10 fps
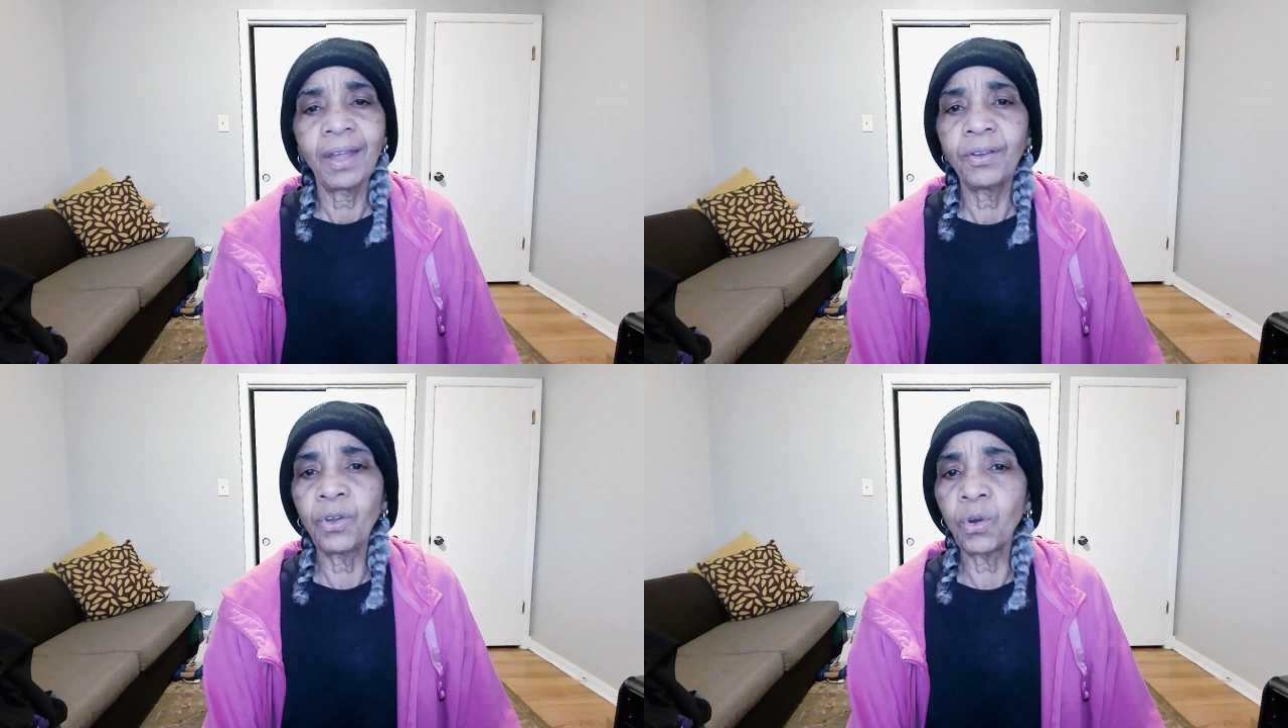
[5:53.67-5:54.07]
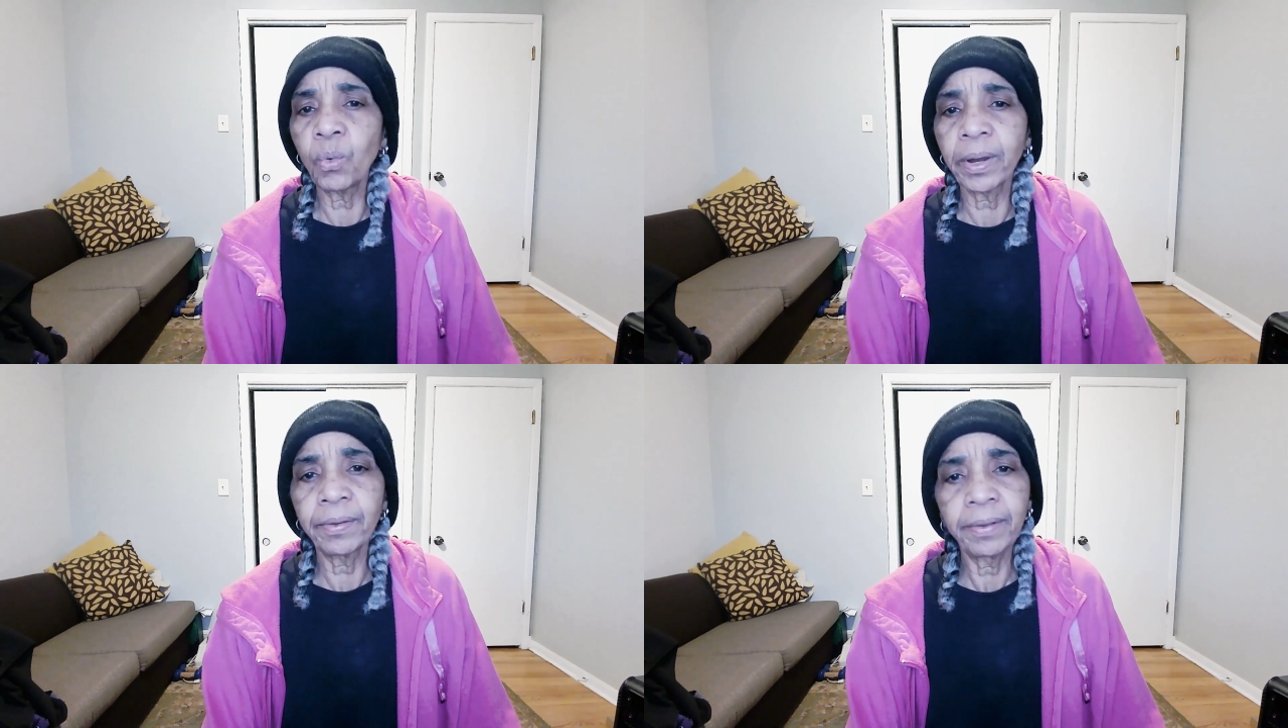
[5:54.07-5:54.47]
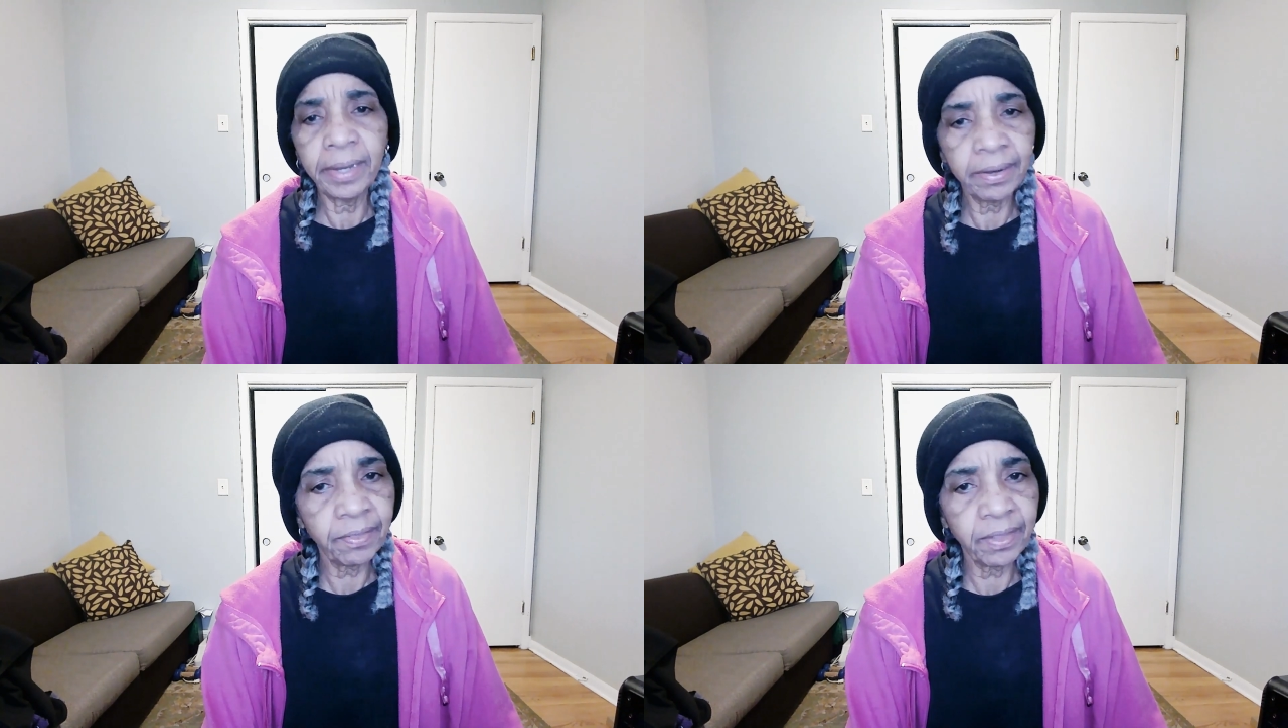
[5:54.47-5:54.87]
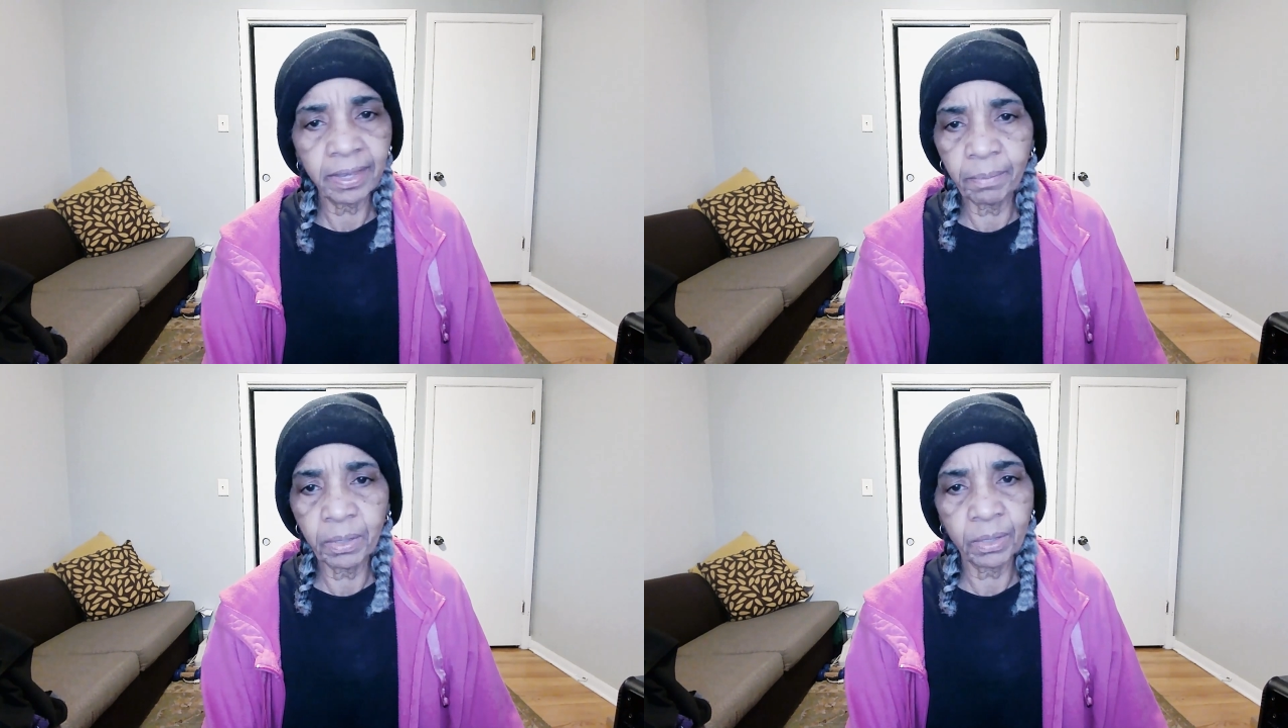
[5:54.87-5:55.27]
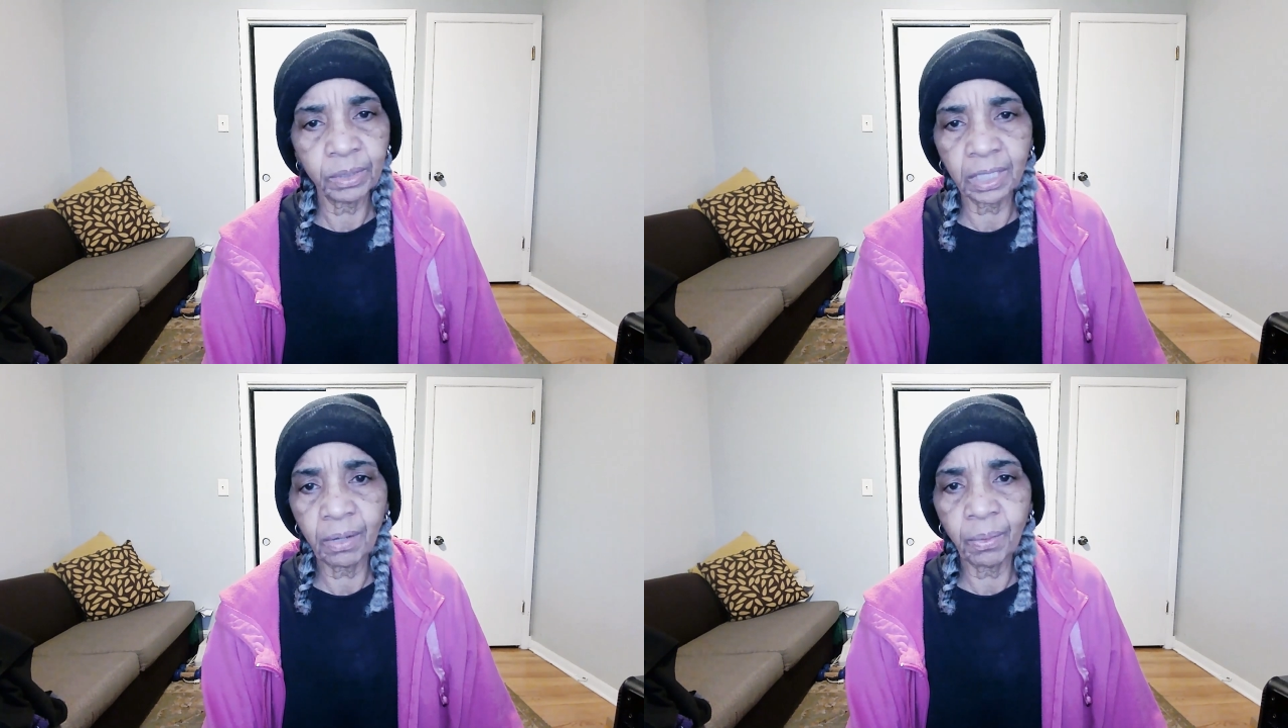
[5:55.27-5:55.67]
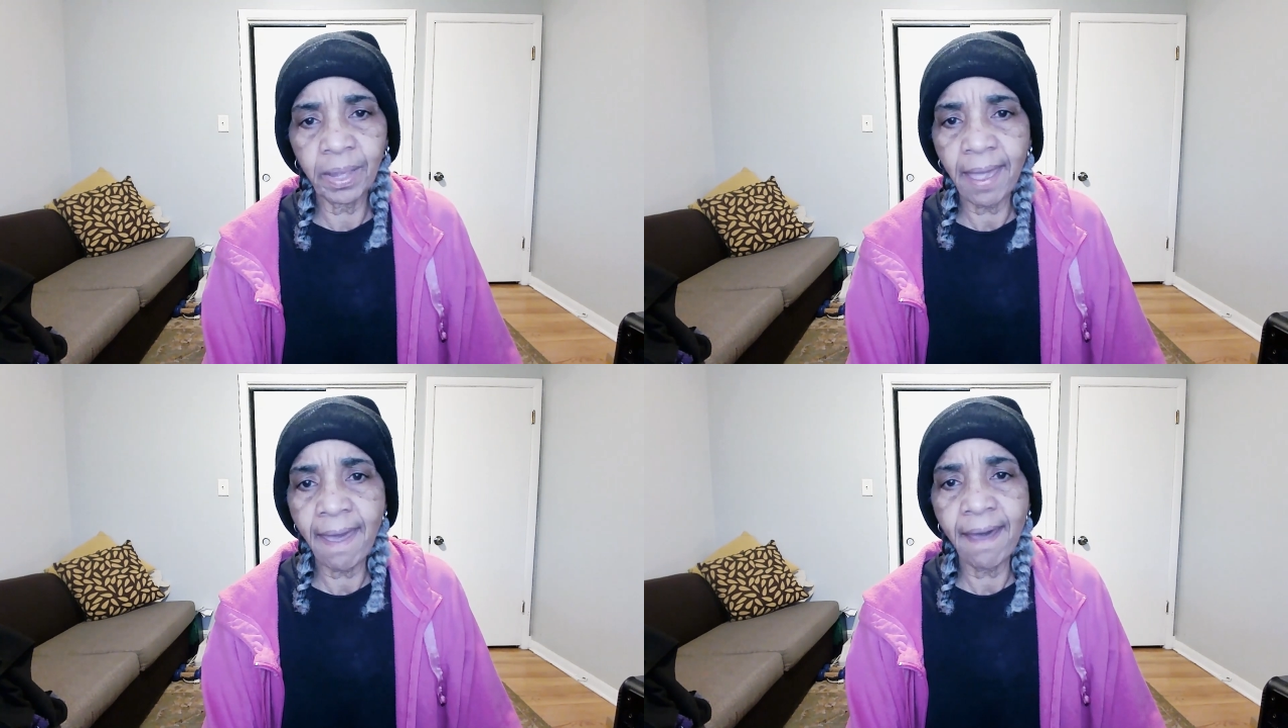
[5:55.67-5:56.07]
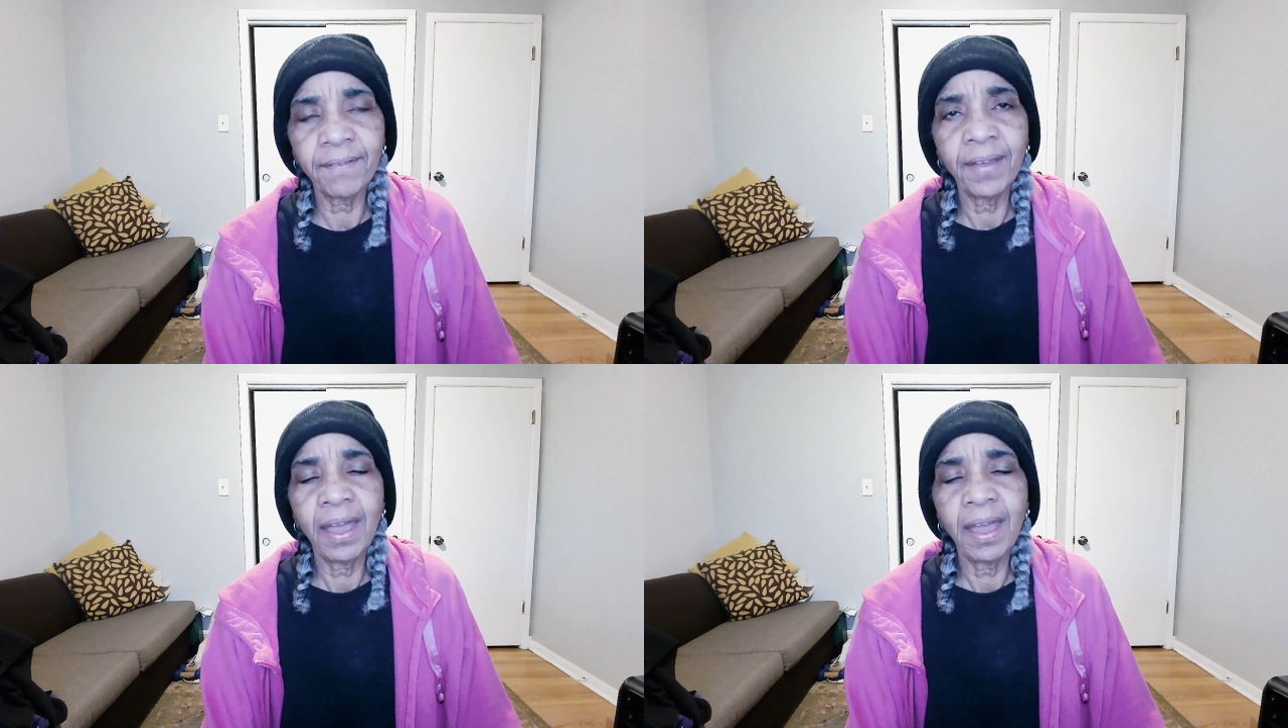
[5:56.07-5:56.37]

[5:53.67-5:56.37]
nowhere near the chemicals that we have.